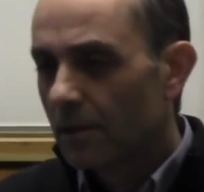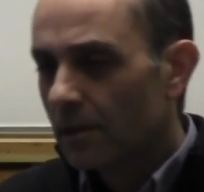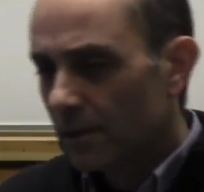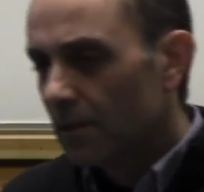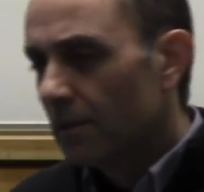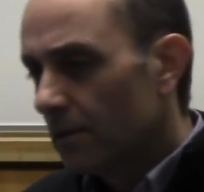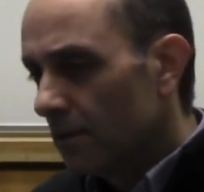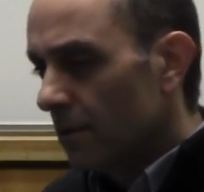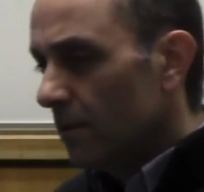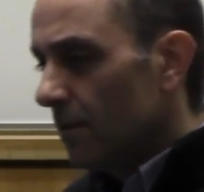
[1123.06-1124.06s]
it might
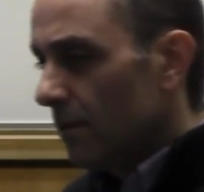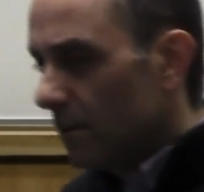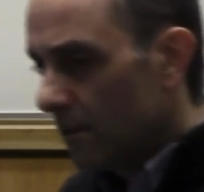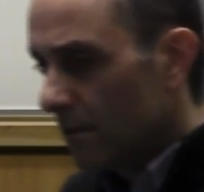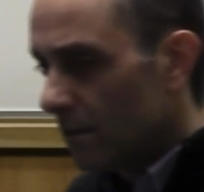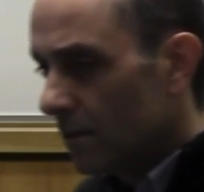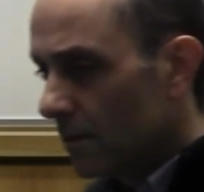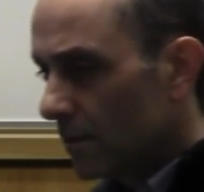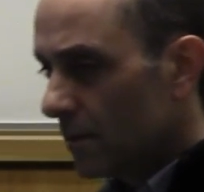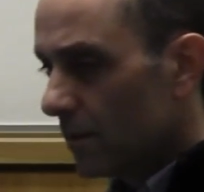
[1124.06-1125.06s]
work in this case, but
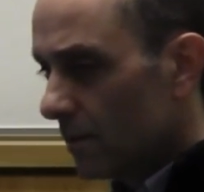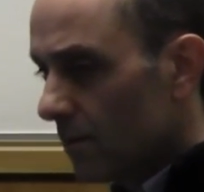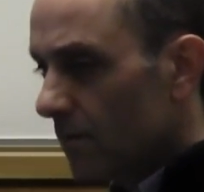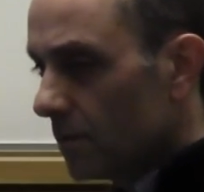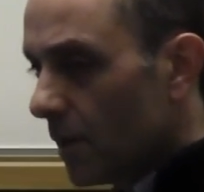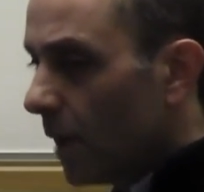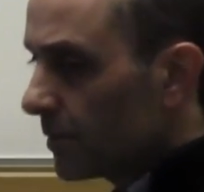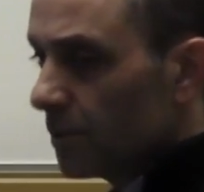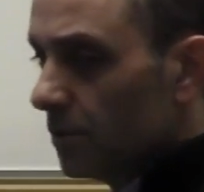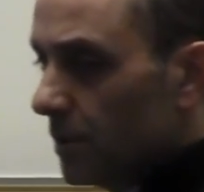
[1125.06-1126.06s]
not in another.
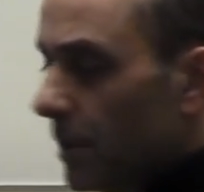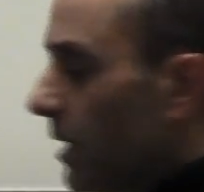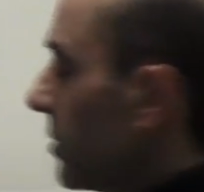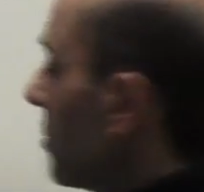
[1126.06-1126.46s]
Absolutely, yeah.